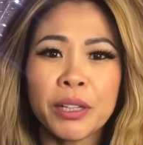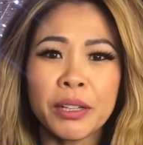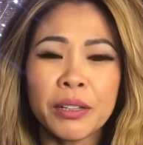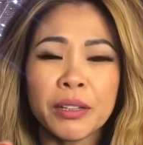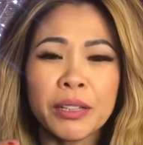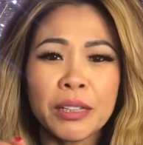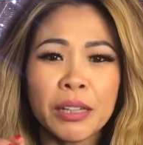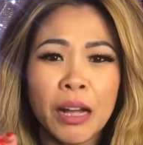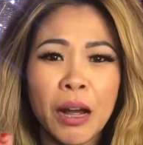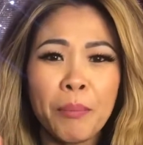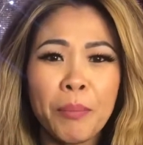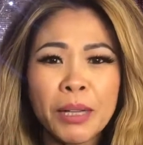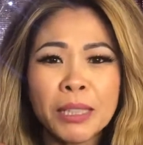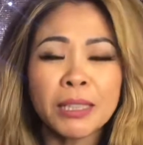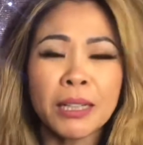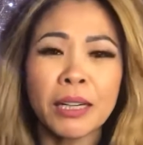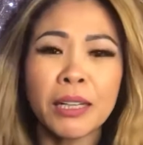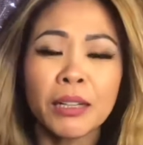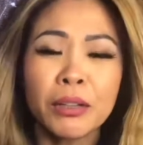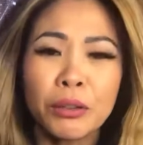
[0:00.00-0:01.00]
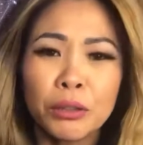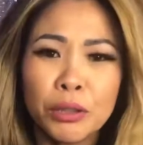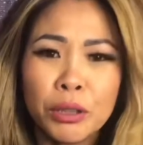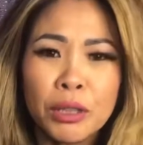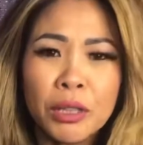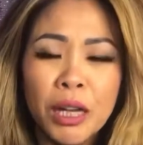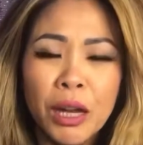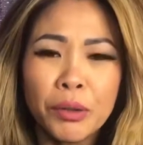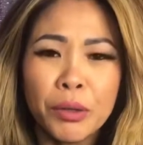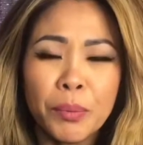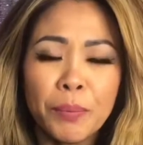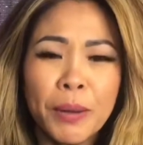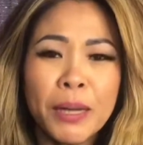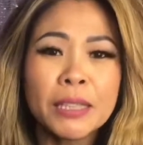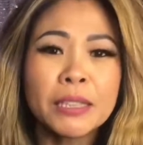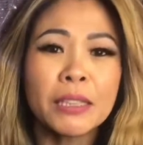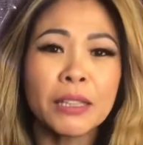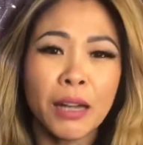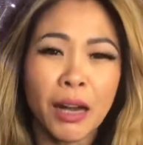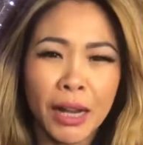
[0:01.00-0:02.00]
and I must cling on to the only
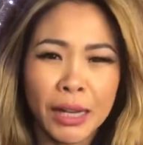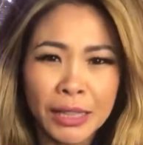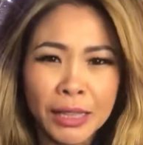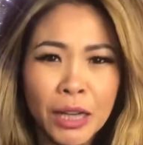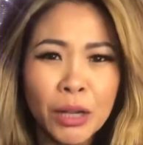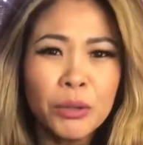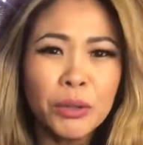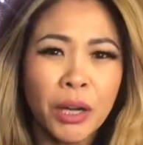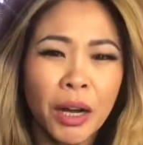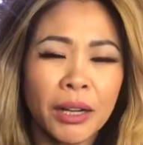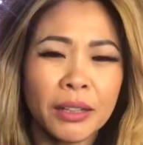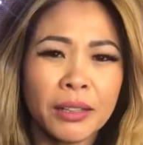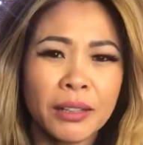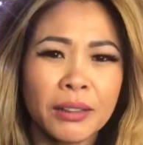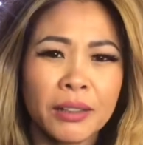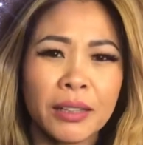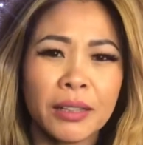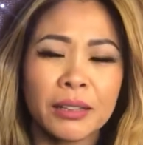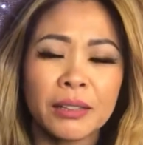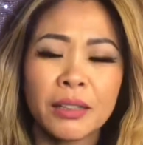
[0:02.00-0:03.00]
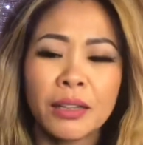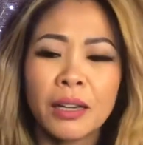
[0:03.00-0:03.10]
person that I know, kind of thing.